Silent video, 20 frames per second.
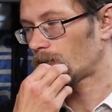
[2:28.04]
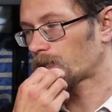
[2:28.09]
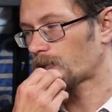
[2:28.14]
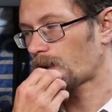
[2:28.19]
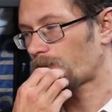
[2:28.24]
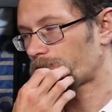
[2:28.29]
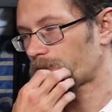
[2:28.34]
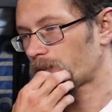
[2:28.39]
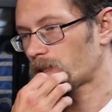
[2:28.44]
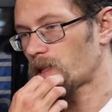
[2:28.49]

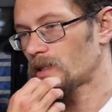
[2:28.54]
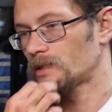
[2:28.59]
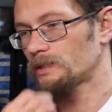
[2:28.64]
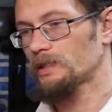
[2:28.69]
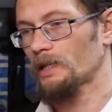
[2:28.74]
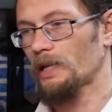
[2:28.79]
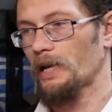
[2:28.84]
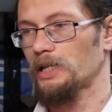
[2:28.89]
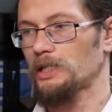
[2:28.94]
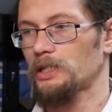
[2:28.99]
covering the
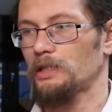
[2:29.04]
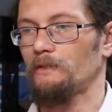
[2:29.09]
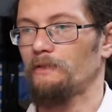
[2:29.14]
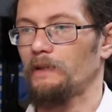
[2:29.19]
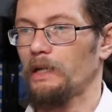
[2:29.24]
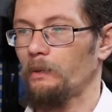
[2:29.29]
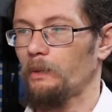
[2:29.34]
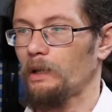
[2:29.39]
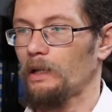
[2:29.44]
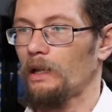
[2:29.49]
installation of
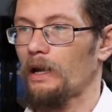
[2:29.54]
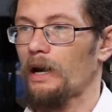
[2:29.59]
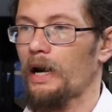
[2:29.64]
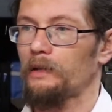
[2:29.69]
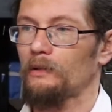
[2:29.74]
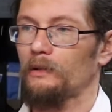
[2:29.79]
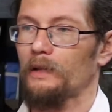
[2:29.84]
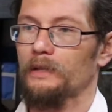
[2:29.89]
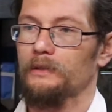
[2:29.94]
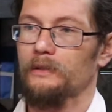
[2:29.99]
NetWear Lite
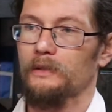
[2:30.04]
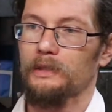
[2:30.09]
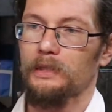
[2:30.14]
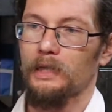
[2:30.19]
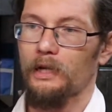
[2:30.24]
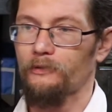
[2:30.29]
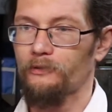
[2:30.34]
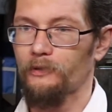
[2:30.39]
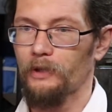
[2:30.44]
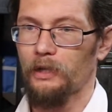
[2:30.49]
and all that sort of
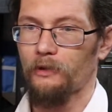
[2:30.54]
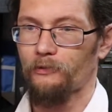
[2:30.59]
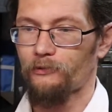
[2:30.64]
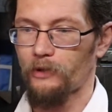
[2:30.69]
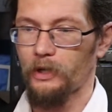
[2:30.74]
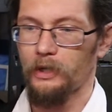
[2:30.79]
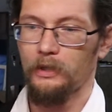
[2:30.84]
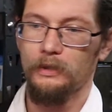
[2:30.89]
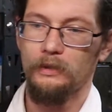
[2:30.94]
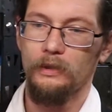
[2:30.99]
stuff, and then a
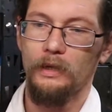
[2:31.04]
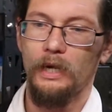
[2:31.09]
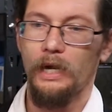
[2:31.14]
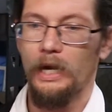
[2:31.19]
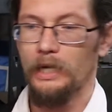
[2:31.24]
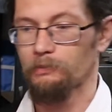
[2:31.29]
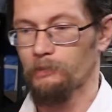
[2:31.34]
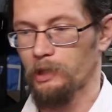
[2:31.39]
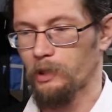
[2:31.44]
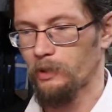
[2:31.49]
friend
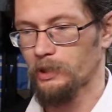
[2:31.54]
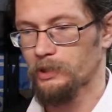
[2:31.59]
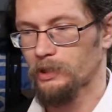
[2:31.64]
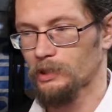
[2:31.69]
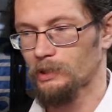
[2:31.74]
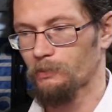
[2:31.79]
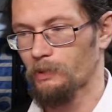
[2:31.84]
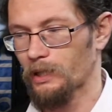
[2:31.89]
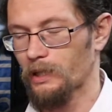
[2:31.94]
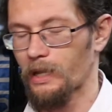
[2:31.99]
asked me
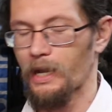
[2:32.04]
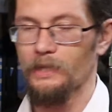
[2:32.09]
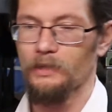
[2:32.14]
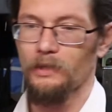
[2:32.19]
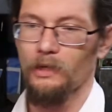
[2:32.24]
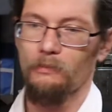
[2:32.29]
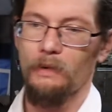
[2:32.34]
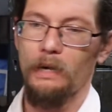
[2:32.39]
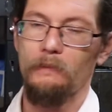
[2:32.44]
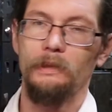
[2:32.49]
questions about that,
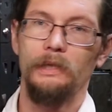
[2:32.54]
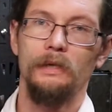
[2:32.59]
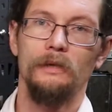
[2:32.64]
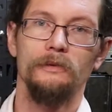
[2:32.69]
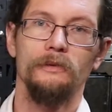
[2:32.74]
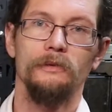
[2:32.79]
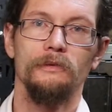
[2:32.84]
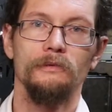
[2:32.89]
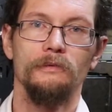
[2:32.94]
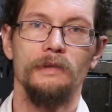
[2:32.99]
so maybe
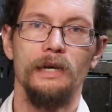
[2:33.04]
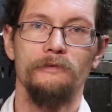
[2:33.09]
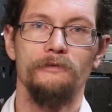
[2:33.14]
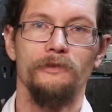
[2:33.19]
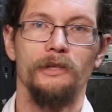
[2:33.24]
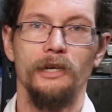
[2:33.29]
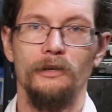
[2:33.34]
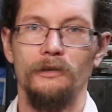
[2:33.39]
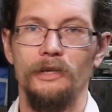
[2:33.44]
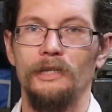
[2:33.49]
I'll do that
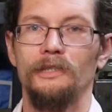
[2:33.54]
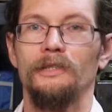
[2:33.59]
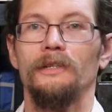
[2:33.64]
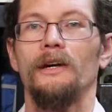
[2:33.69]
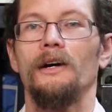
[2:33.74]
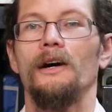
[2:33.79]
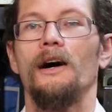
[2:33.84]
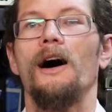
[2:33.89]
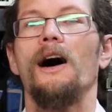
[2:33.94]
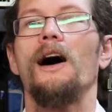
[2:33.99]
video next.
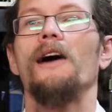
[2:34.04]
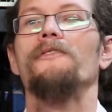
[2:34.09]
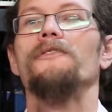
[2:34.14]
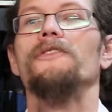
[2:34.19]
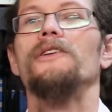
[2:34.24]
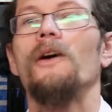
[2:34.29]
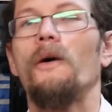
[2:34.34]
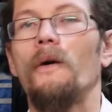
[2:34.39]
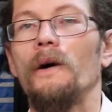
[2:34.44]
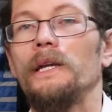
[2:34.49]
I have
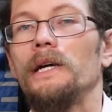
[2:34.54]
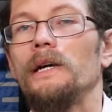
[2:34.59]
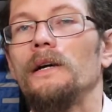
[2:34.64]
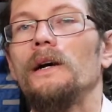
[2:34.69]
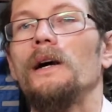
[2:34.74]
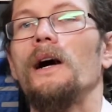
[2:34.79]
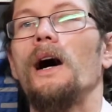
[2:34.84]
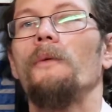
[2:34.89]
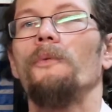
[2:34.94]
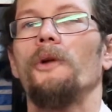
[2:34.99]
no idea.
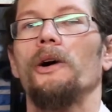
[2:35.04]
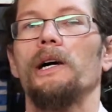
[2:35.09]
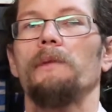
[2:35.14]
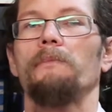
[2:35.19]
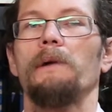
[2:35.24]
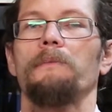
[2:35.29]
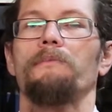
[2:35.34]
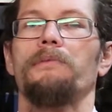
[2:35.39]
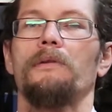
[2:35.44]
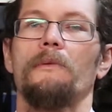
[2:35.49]
I'm not going
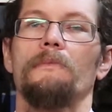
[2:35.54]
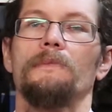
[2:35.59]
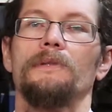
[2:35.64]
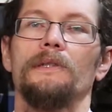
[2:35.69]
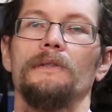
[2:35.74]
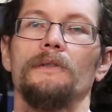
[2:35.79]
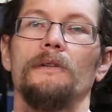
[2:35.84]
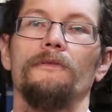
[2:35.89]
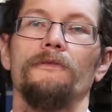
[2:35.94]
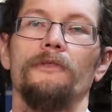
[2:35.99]
to make
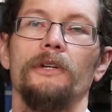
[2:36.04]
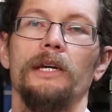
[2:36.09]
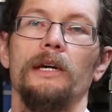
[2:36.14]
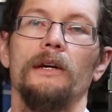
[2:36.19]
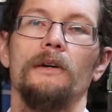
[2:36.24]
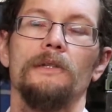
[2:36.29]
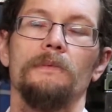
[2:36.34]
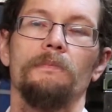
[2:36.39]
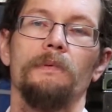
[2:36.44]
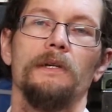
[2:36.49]
promises on
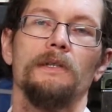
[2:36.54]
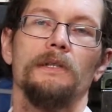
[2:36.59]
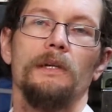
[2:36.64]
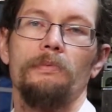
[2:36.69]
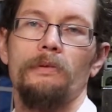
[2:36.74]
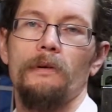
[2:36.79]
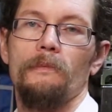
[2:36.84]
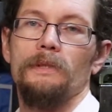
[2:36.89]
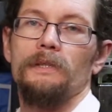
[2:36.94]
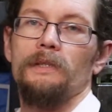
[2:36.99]
videos because I
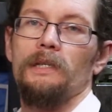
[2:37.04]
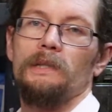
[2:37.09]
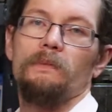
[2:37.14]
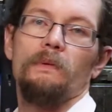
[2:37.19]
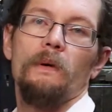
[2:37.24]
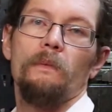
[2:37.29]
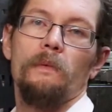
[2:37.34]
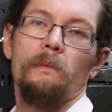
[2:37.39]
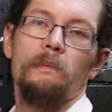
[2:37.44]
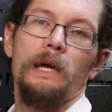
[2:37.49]
promised this
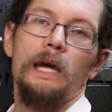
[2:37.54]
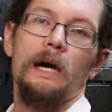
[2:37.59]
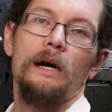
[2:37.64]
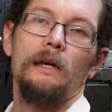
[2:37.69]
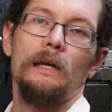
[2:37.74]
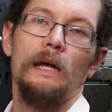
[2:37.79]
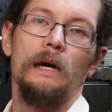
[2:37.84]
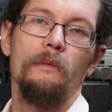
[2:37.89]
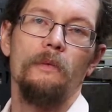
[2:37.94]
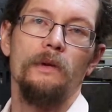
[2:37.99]
one would be
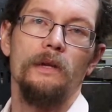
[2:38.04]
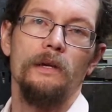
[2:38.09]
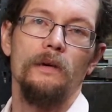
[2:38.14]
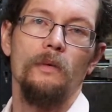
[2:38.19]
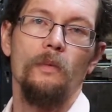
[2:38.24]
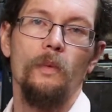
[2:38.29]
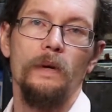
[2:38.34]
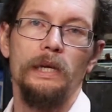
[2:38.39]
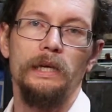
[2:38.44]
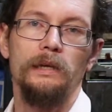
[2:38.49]
out like within
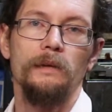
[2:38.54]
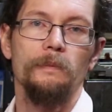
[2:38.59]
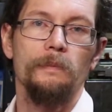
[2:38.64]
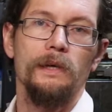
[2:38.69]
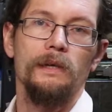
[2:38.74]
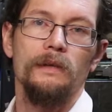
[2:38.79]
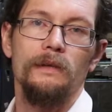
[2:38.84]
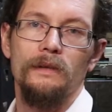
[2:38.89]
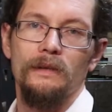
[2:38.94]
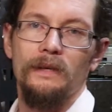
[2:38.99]
a week,
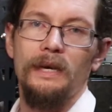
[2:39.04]
but